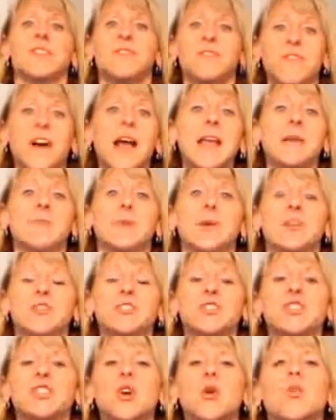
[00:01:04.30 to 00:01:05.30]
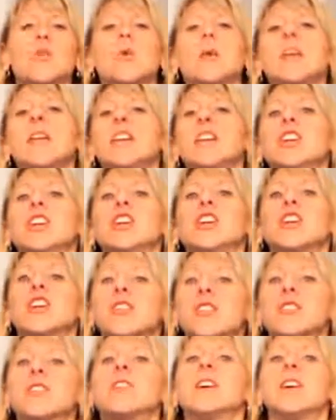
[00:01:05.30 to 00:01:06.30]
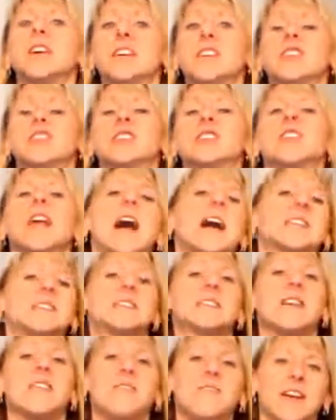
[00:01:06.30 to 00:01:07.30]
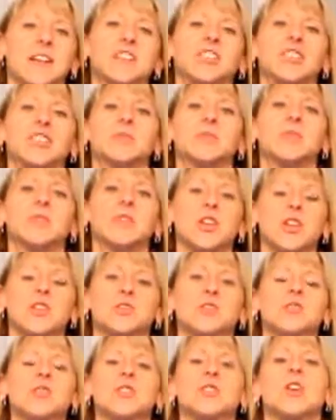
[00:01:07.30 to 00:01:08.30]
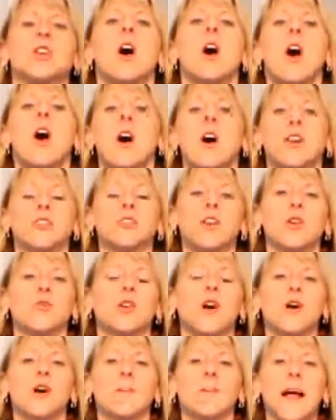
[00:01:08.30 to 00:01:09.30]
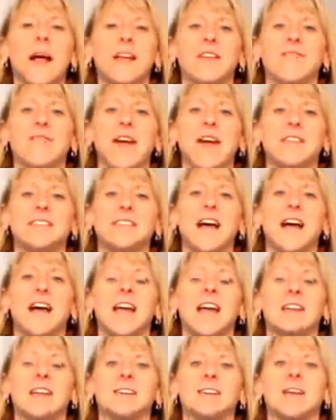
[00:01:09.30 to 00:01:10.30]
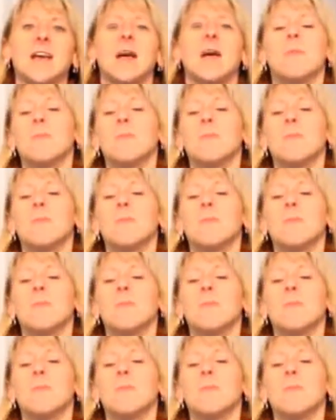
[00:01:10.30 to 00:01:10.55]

of fiber. So we encourage lots of vegetable use on a low carb, high fat diet.